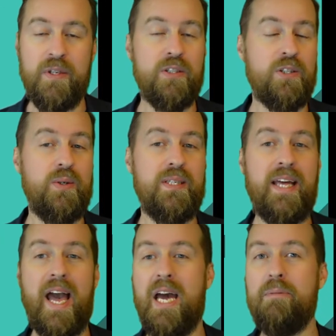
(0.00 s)
So it
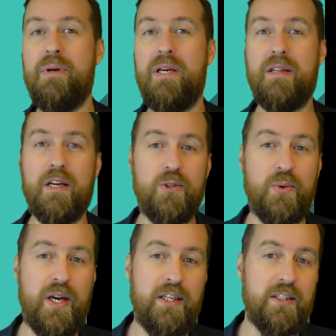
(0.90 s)
can be that your
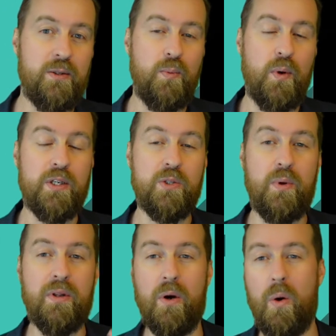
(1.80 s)
agent works
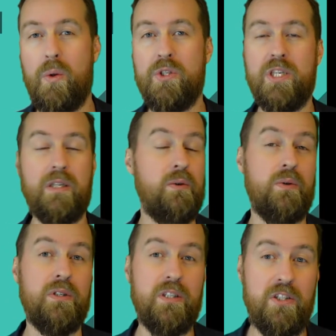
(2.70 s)
with a wholesaler
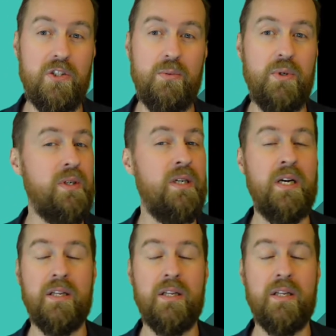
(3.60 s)
or a distributor.